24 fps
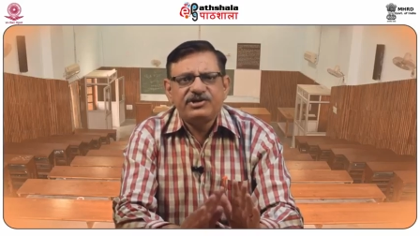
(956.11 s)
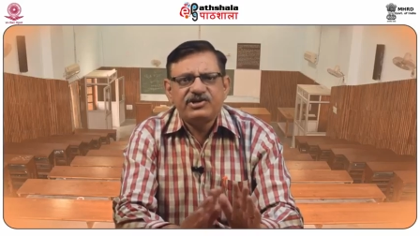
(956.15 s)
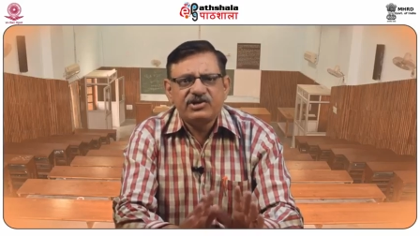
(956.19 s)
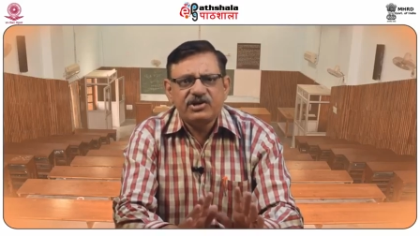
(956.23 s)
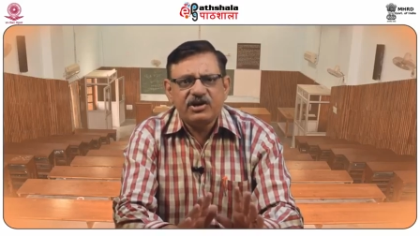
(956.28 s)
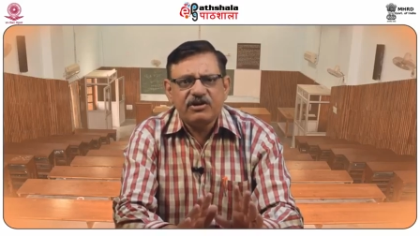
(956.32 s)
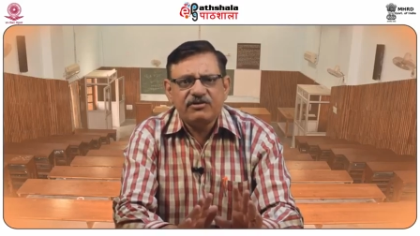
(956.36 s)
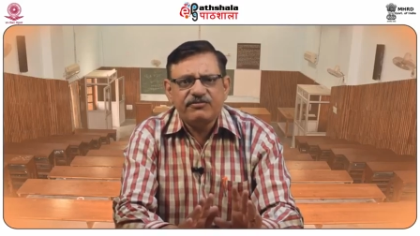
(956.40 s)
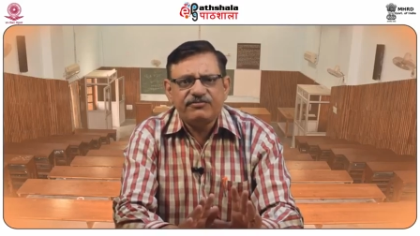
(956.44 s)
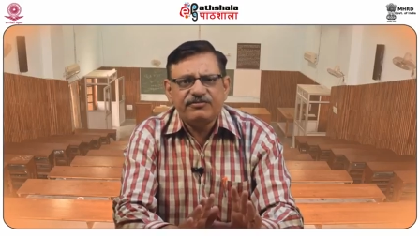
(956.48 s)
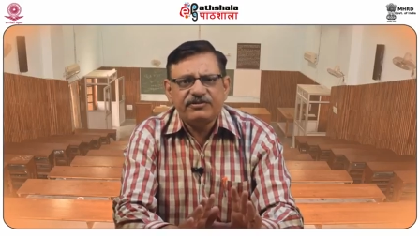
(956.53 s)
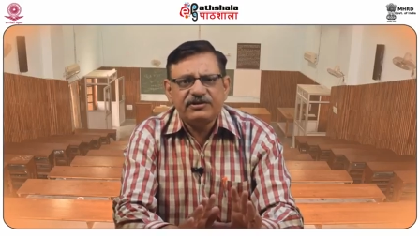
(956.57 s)

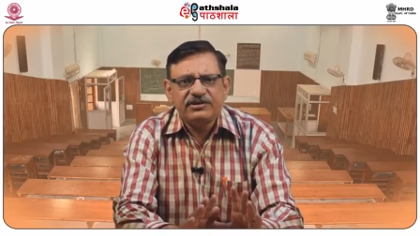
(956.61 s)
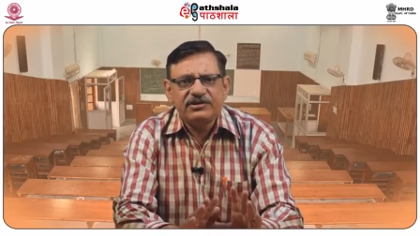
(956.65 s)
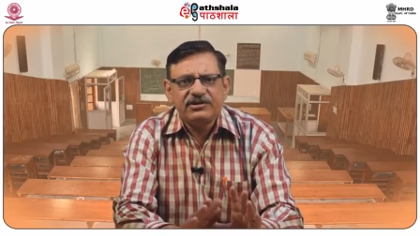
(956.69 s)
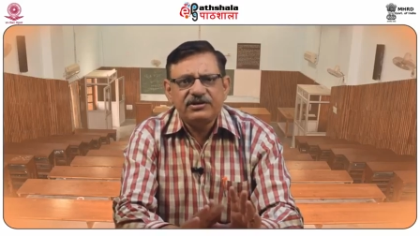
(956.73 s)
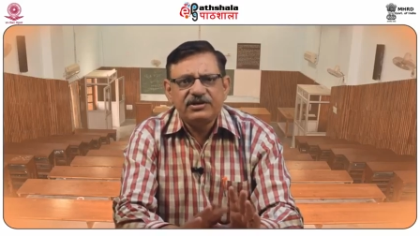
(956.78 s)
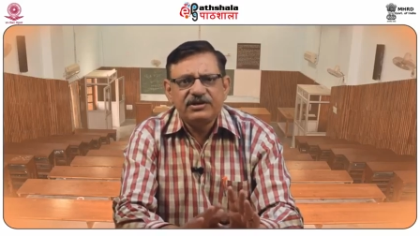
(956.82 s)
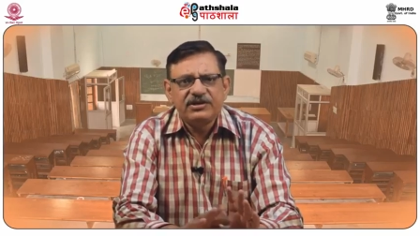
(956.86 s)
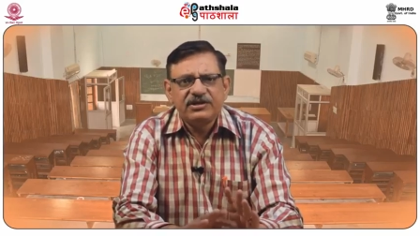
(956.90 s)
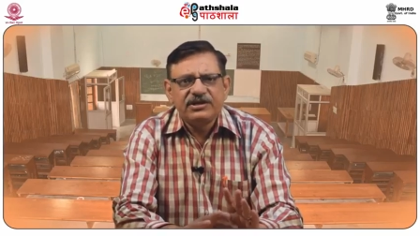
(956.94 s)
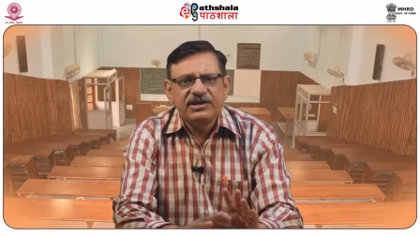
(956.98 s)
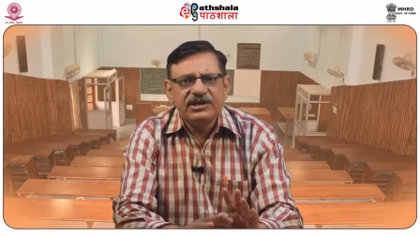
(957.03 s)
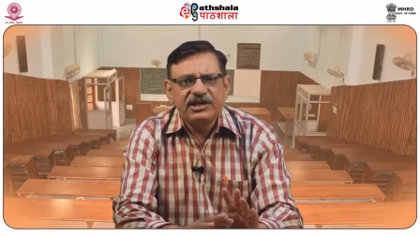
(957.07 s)
Schaffer
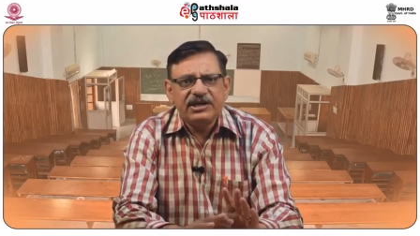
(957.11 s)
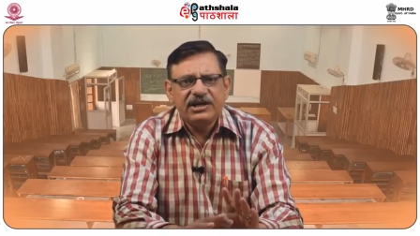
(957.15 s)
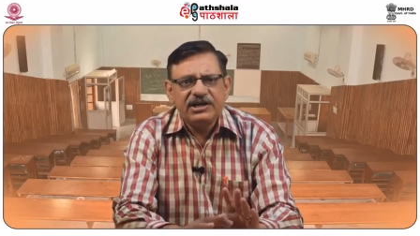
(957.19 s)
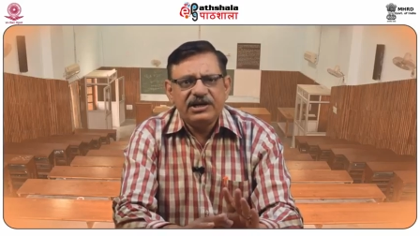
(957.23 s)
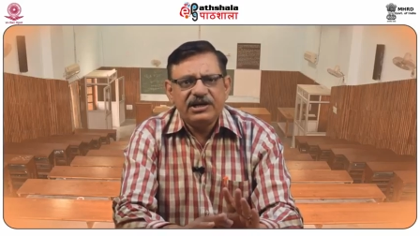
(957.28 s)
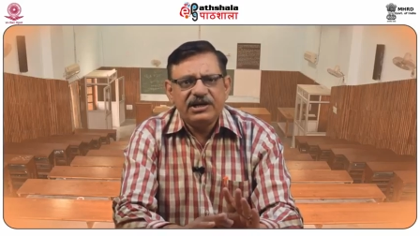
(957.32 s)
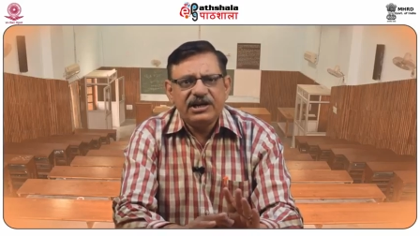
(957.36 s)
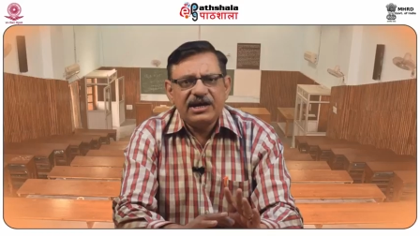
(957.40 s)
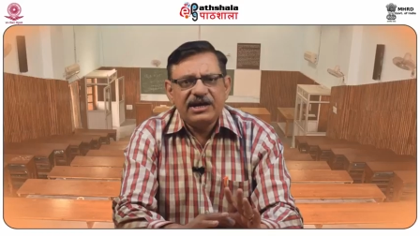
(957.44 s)
in